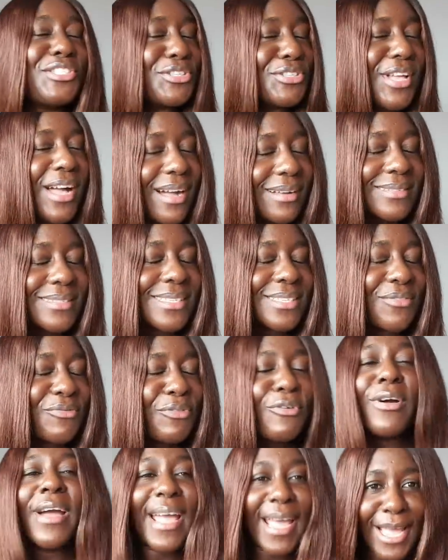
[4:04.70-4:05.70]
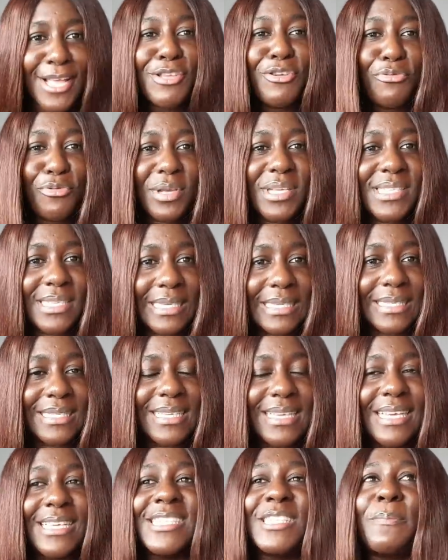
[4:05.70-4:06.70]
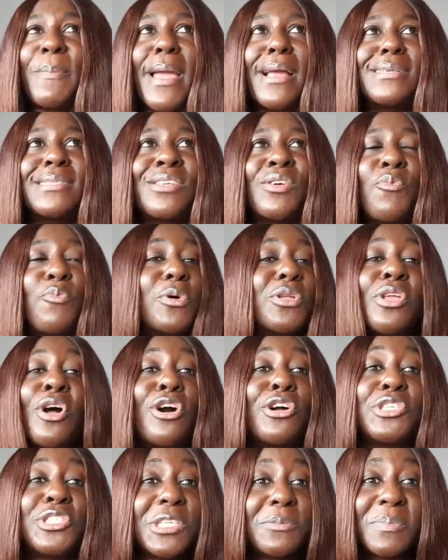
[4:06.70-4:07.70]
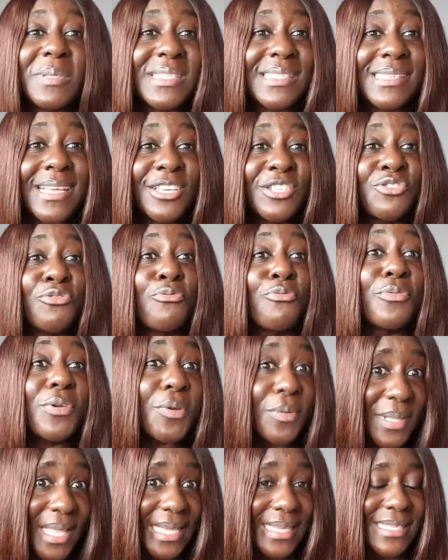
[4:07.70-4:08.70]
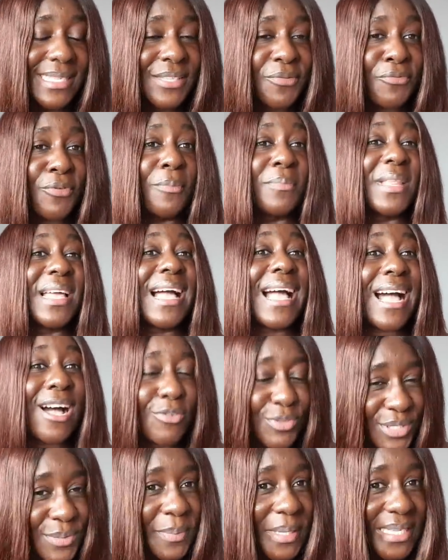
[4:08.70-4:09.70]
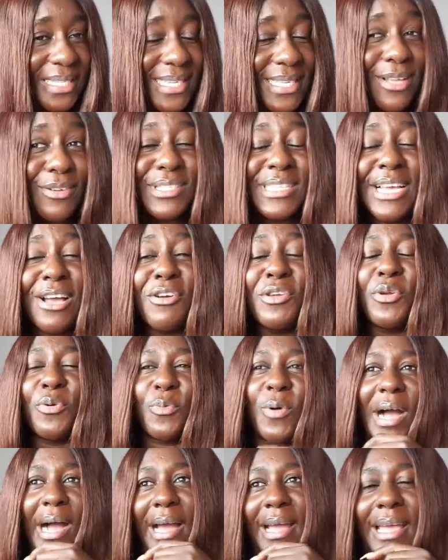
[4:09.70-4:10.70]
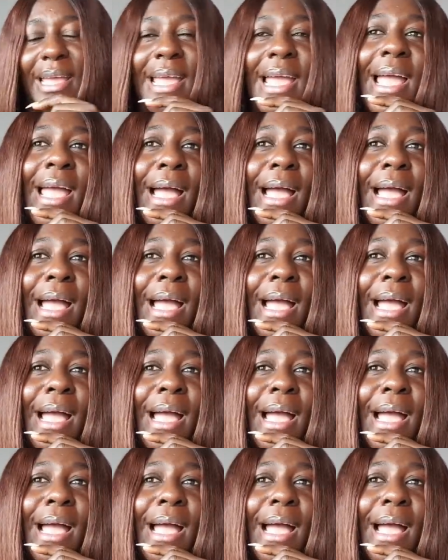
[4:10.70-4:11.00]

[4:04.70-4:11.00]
do not, for any reason, expect 100% realness from the housemates. And I'll tell you why.